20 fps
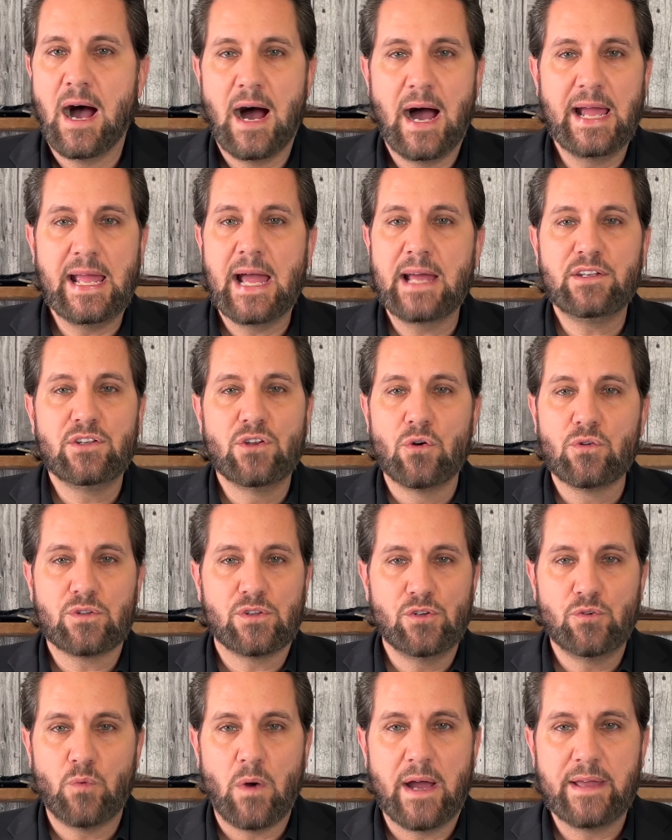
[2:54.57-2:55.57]
I had no
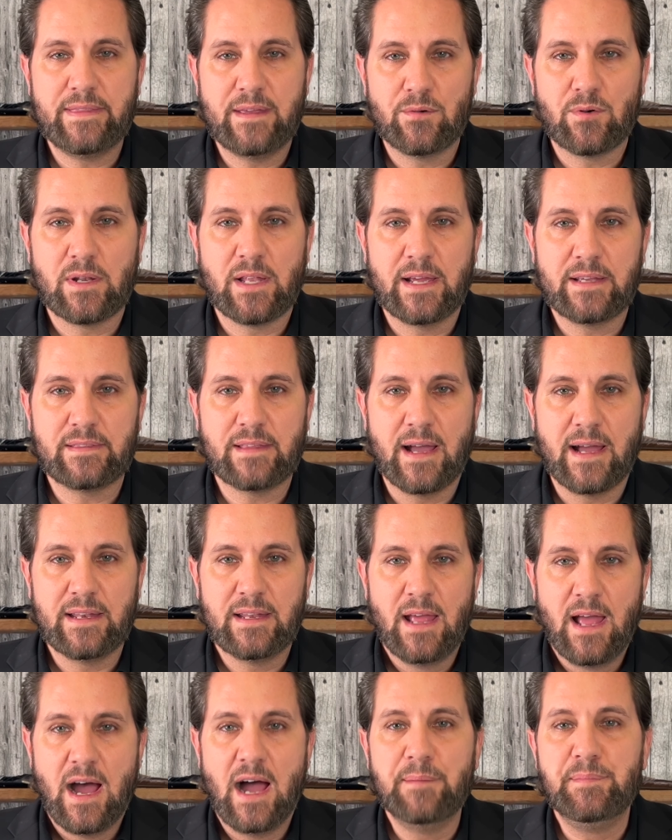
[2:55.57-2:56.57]
clue why they were like that.
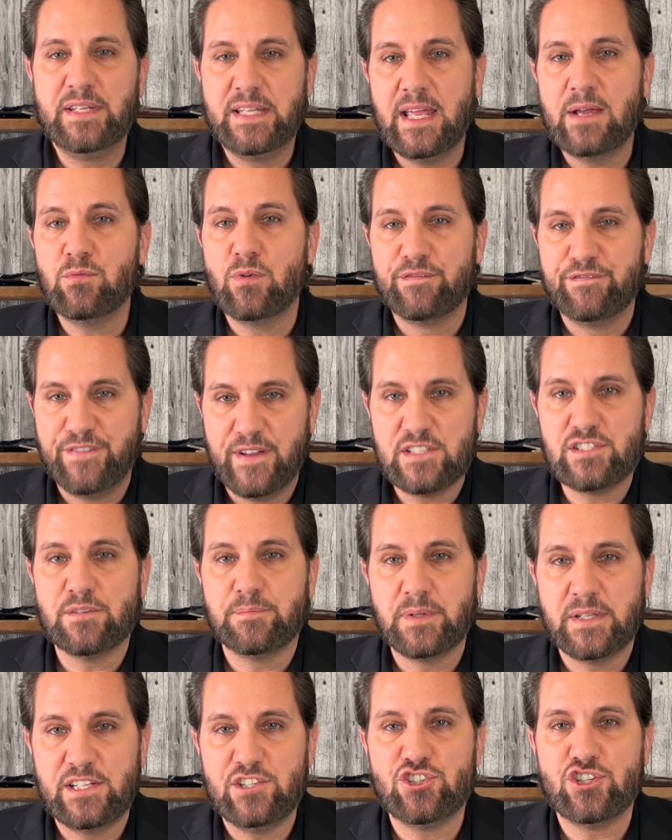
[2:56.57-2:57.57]
I mean, they were
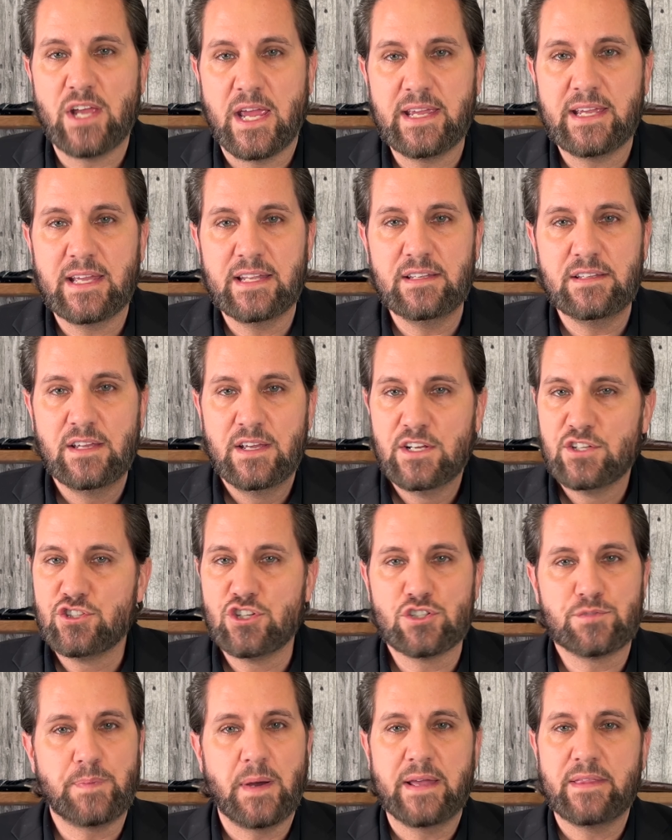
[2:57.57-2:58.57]
visibly shaken
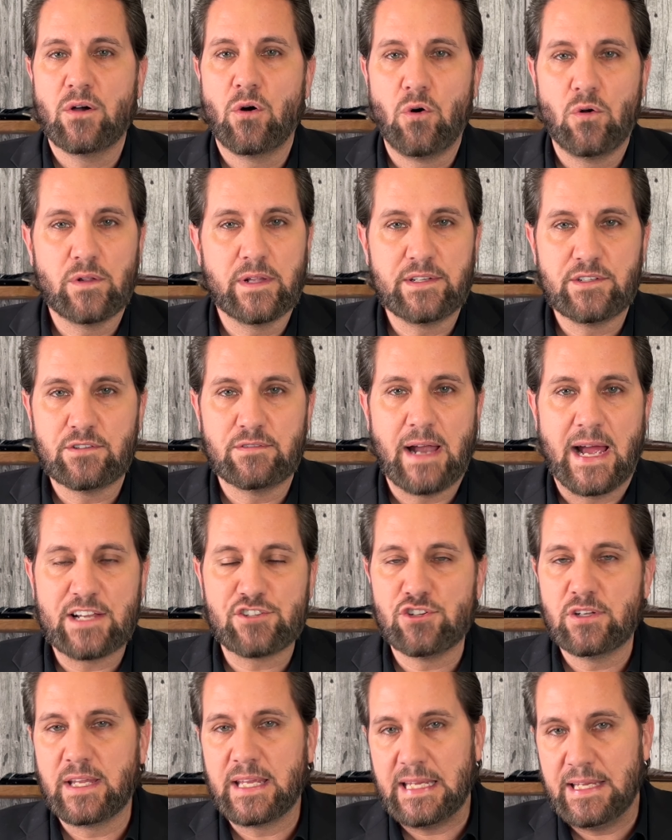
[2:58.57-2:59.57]
just by the whole
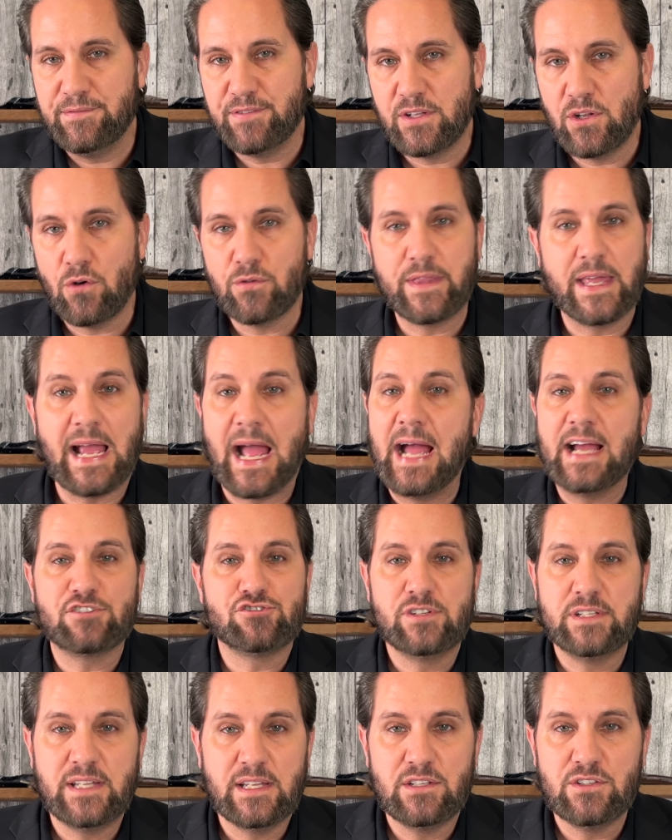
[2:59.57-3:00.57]
interaction, even though they
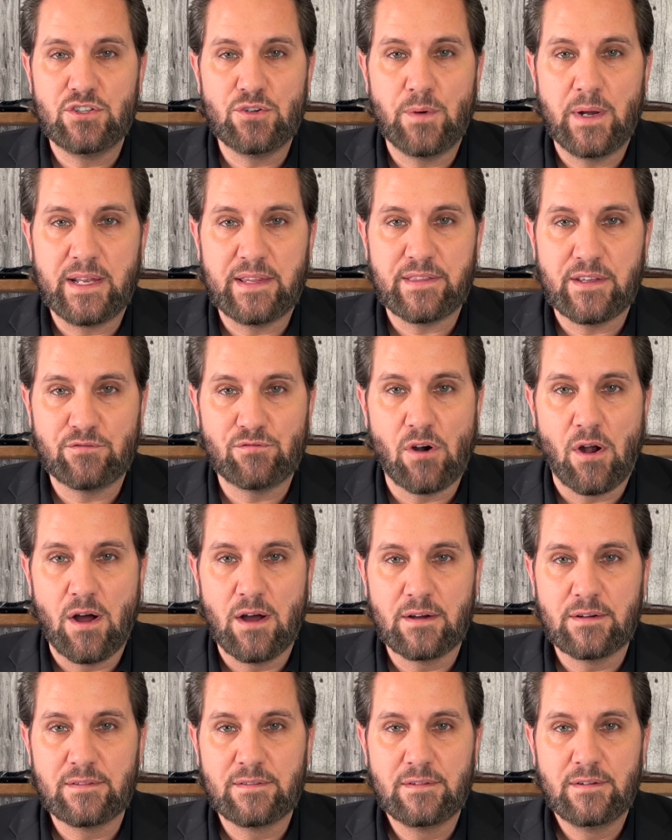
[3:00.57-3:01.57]
actually didn't do anything wrong.
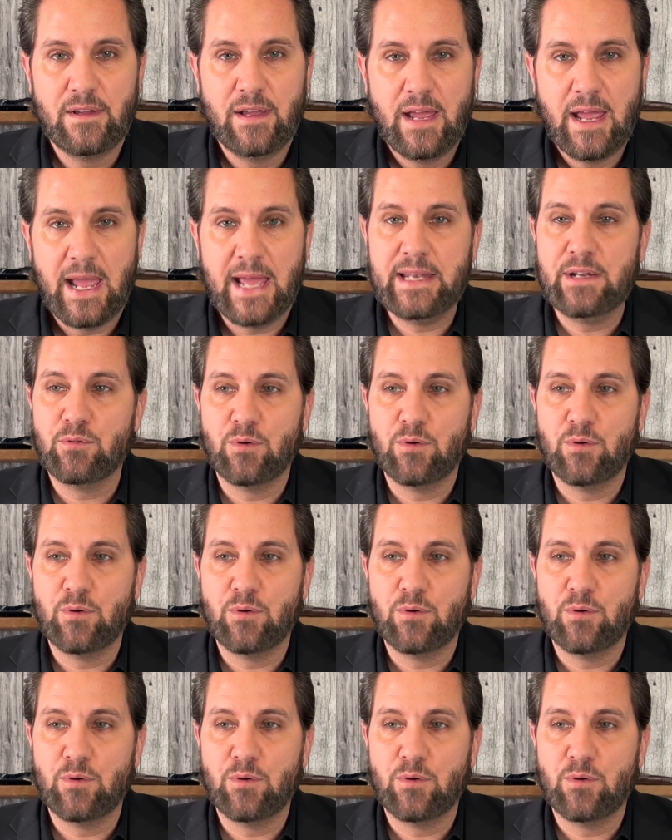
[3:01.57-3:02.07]
And there